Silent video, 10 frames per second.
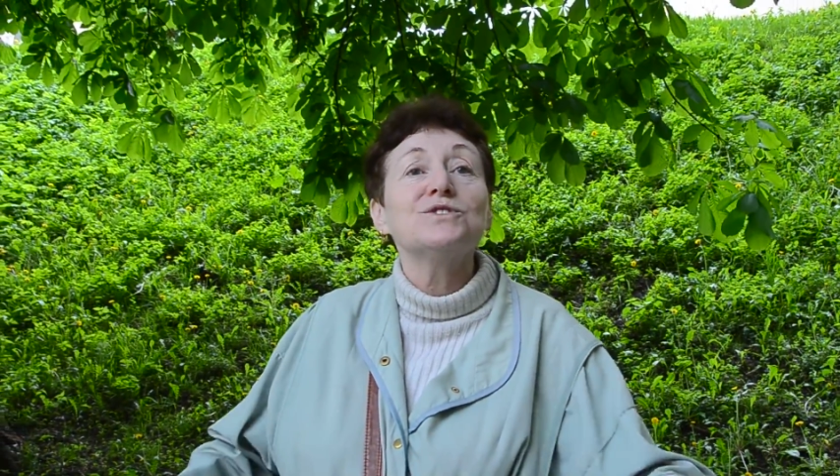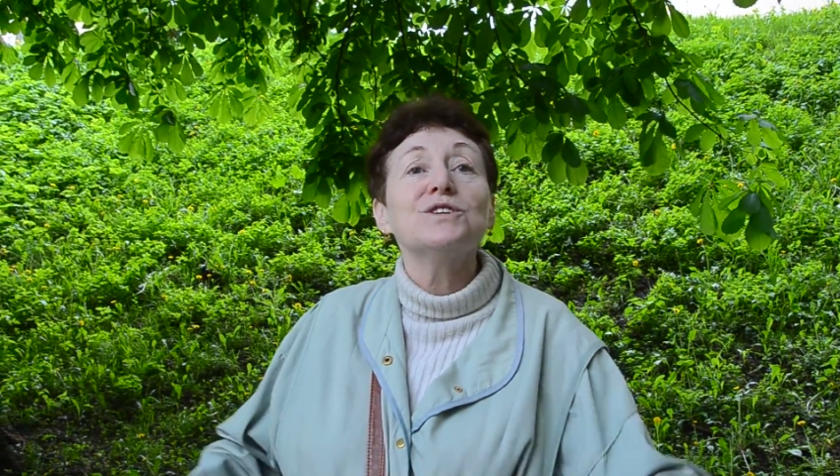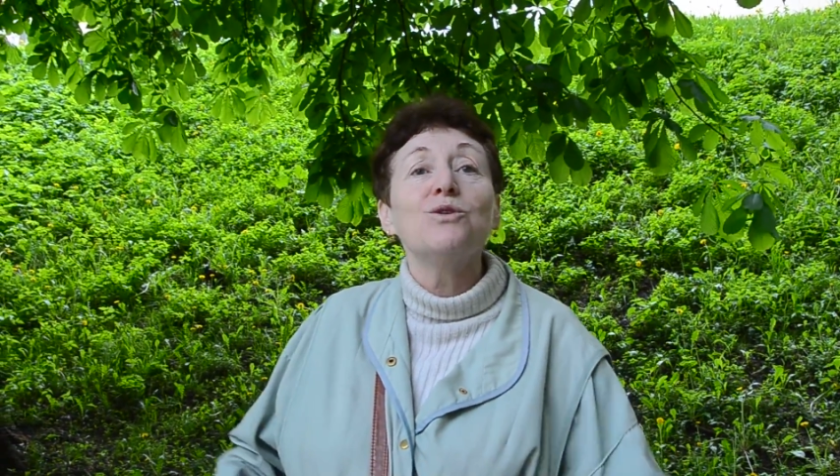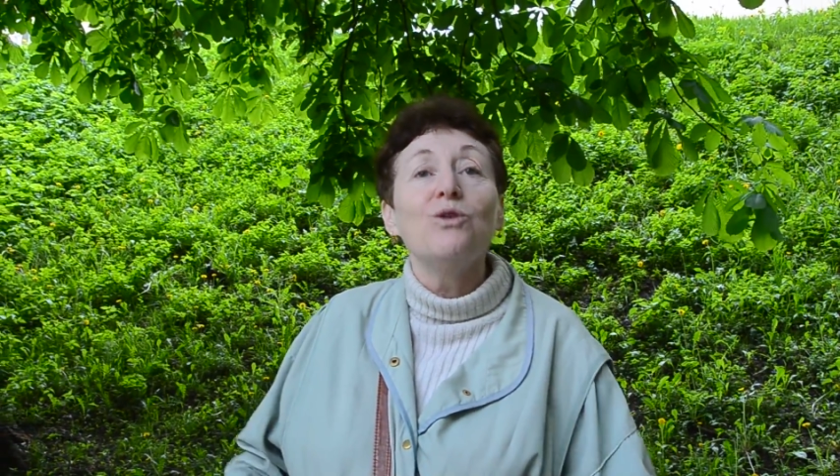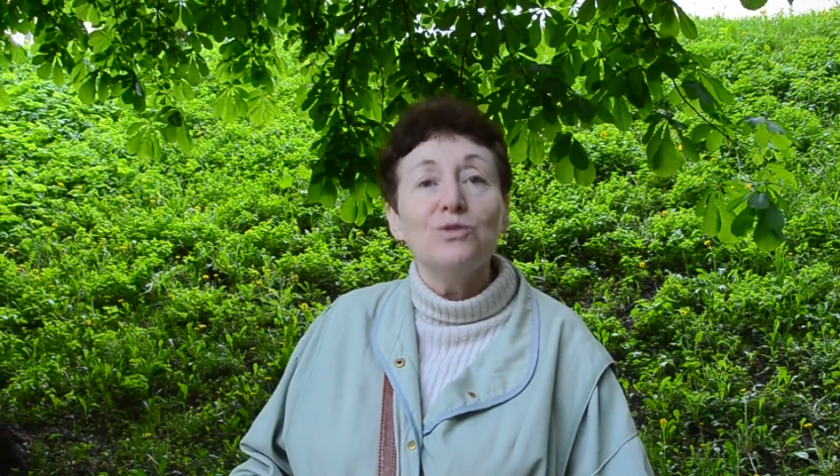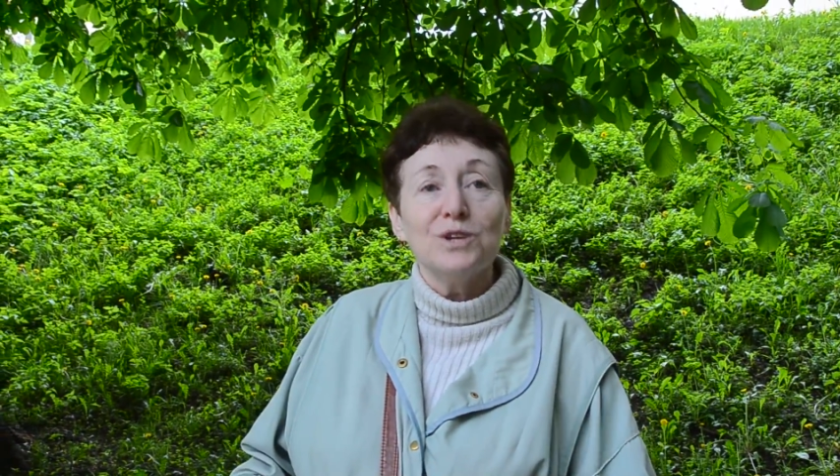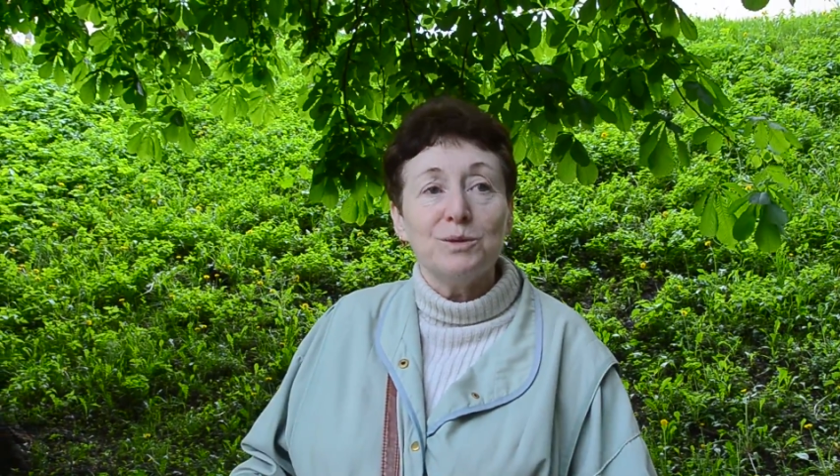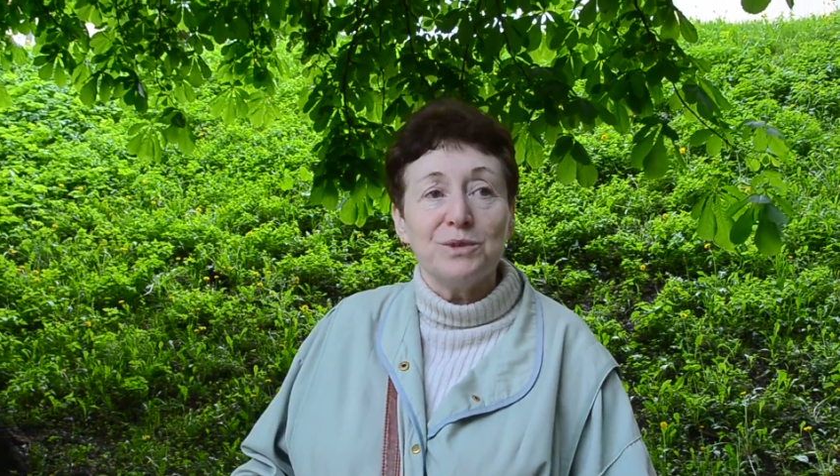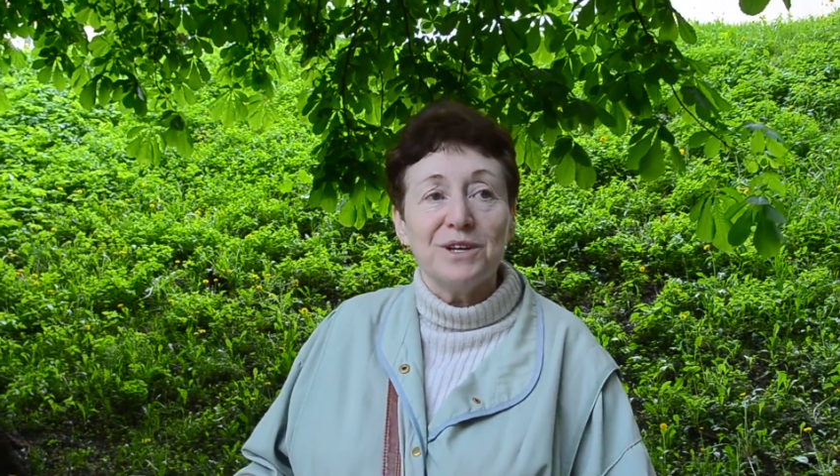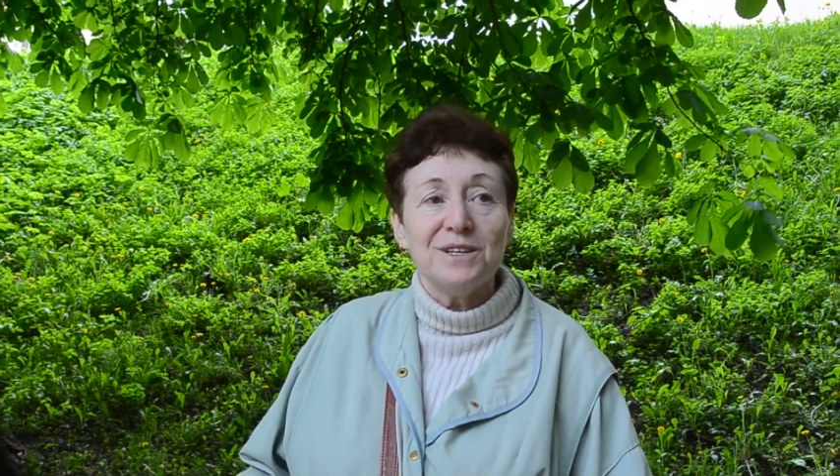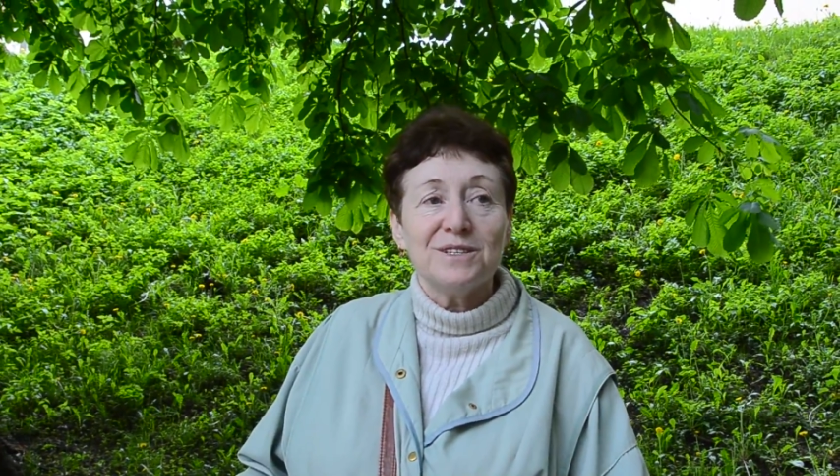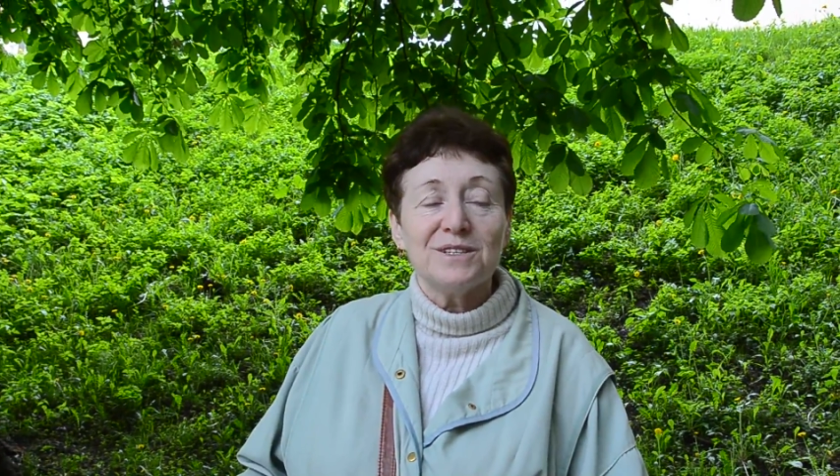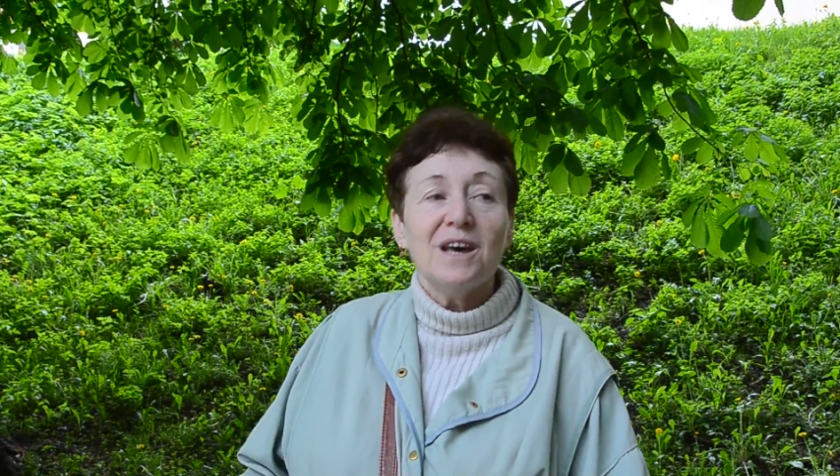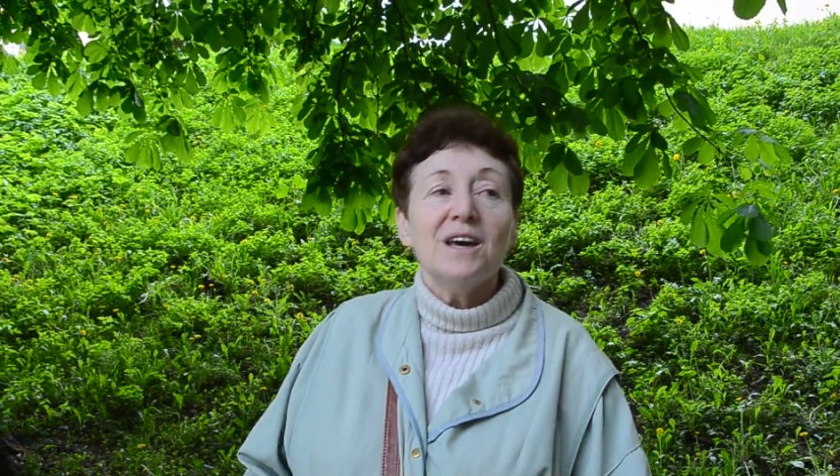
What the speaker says: the only place.